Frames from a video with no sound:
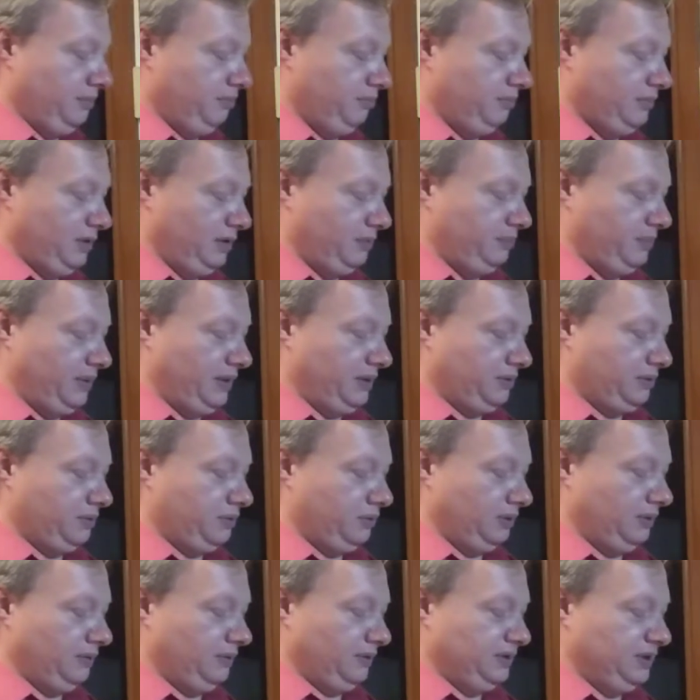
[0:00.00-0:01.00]
maybe about a
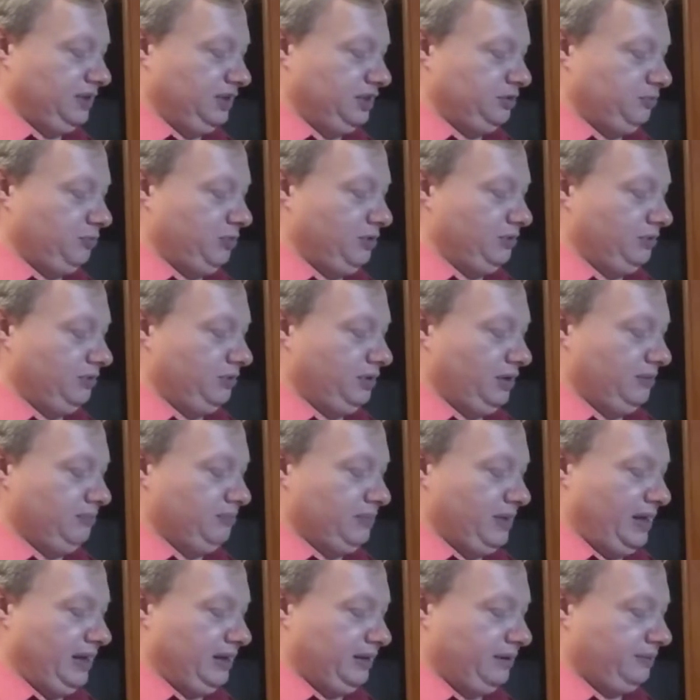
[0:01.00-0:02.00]
quarter of a teaspoon of
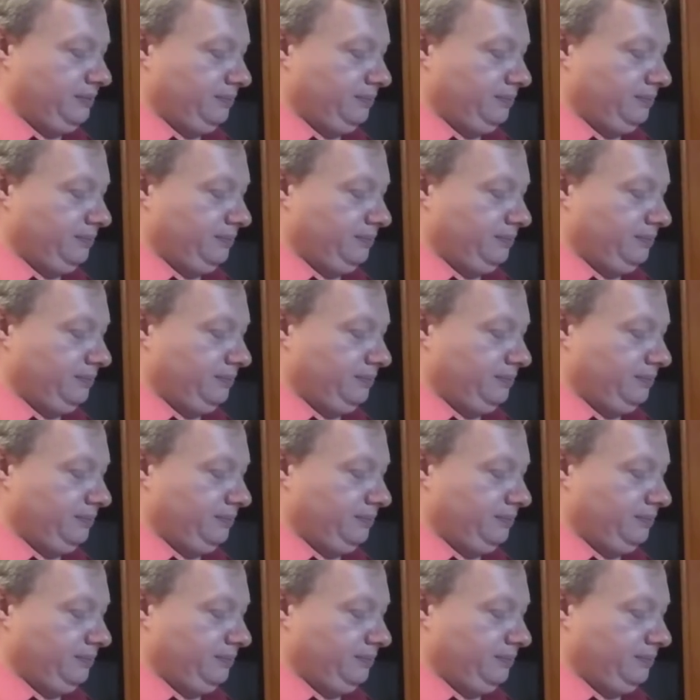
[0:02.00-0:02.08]
nutmeg.